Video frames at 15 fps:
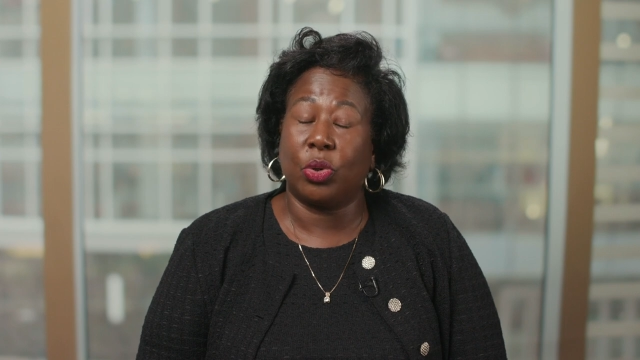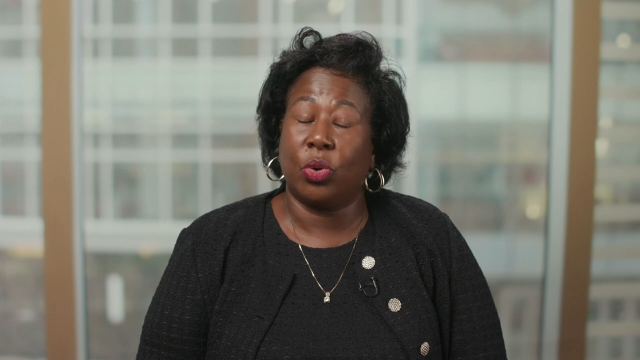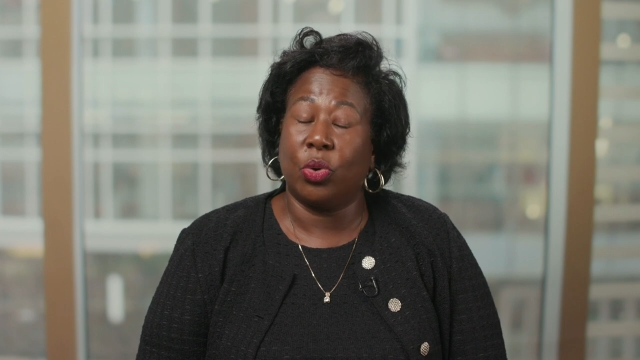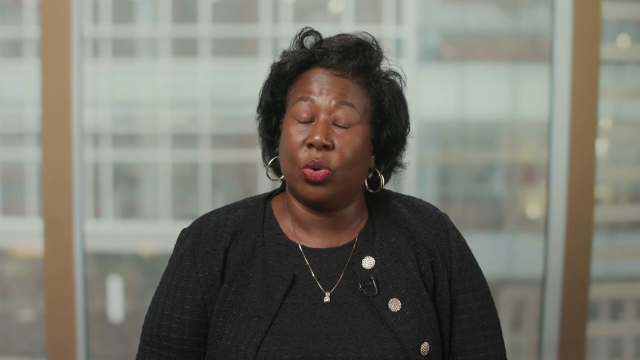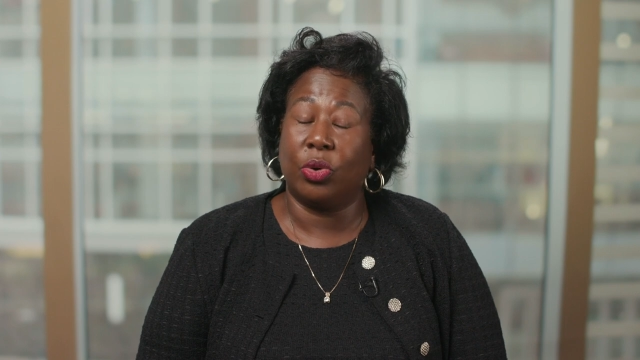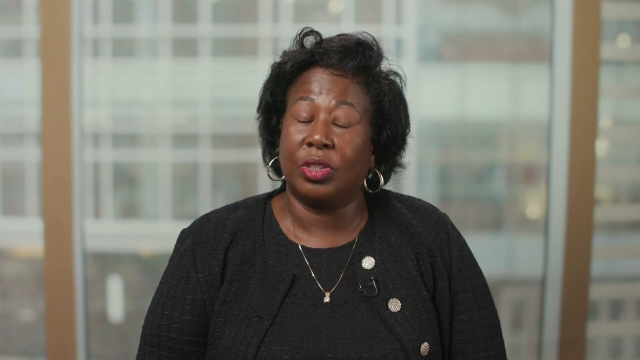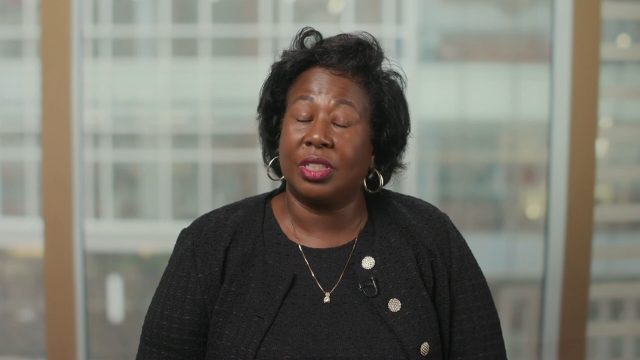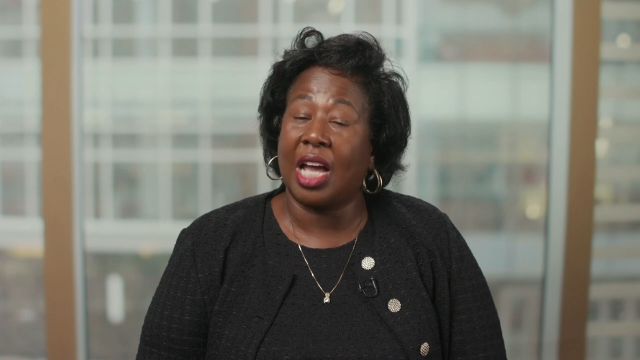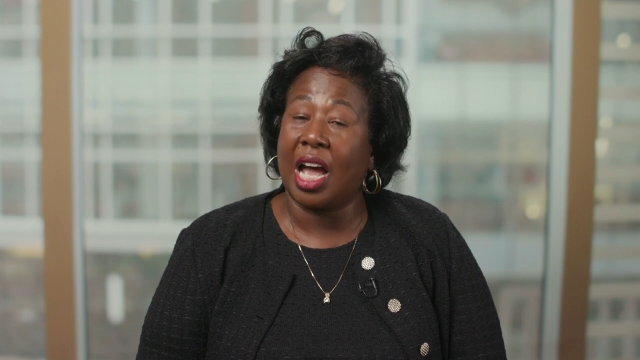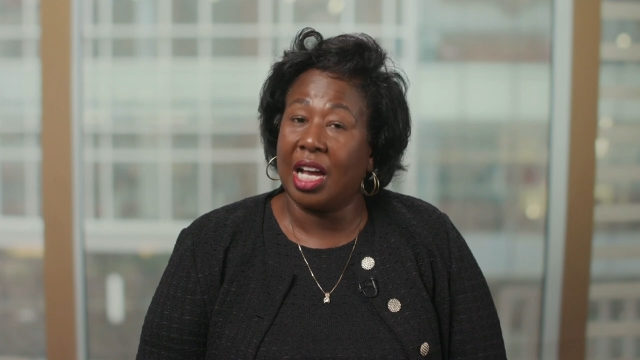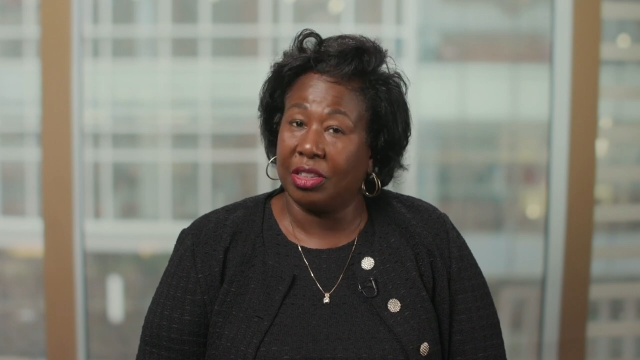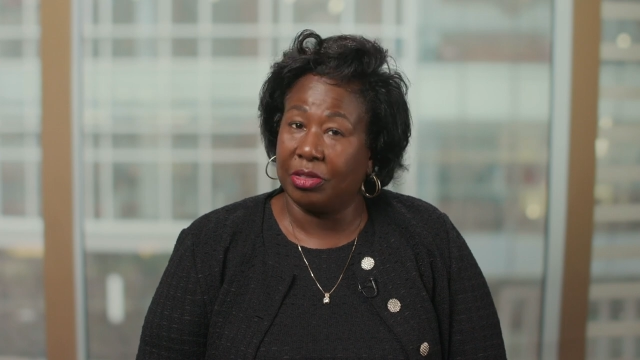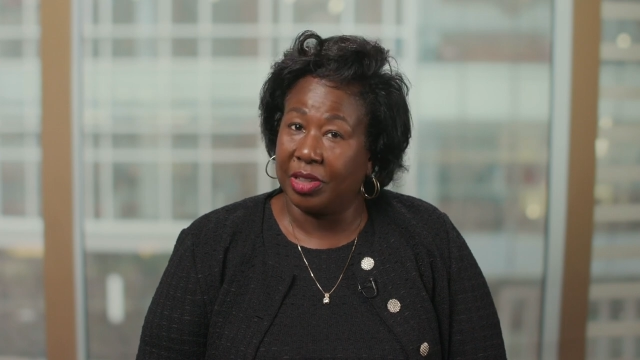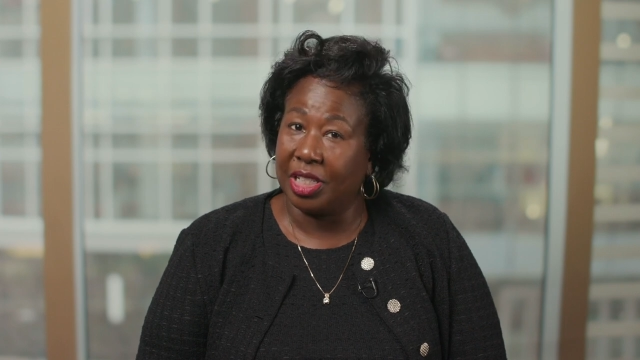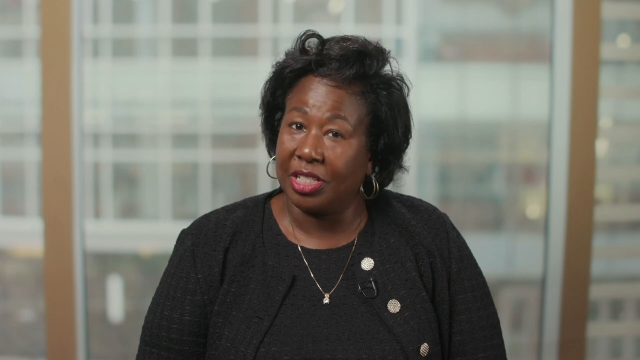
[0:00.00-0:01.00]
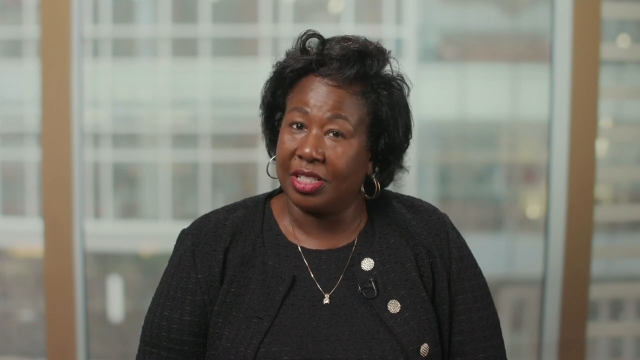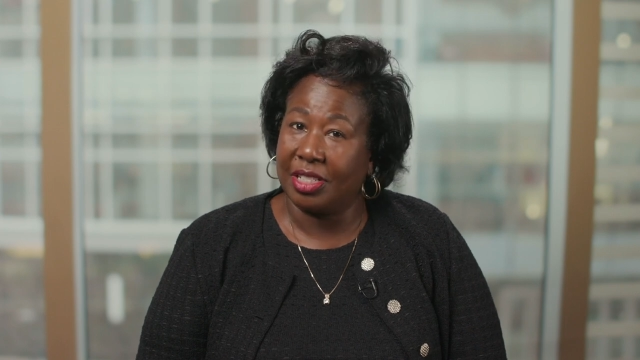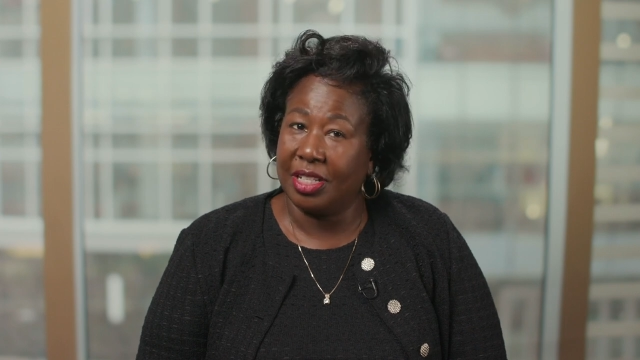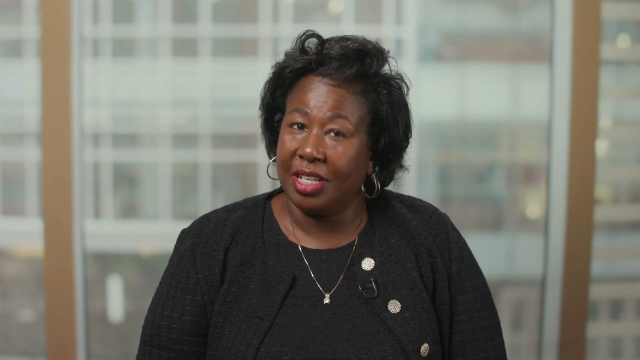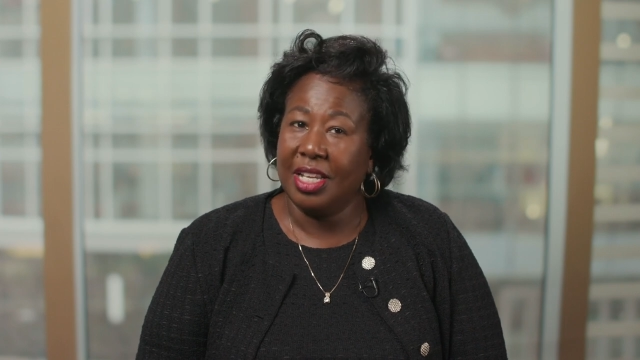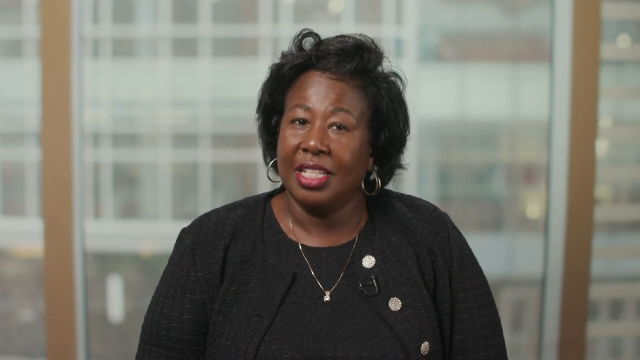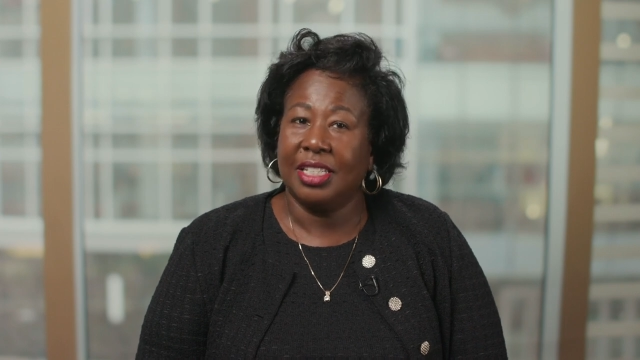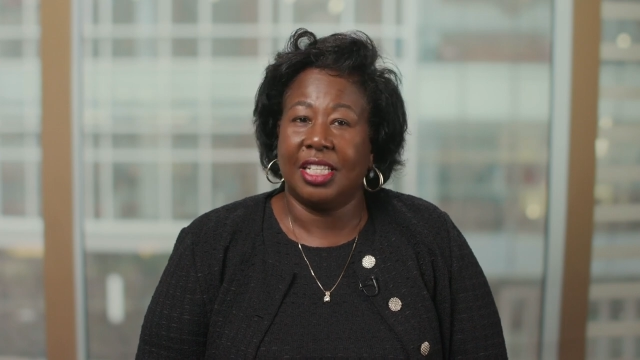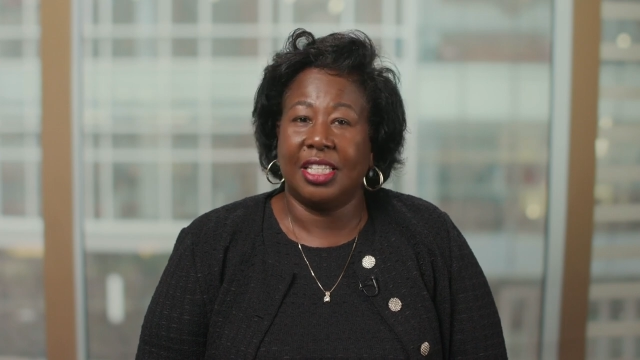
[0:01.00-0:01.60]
oral tolerance to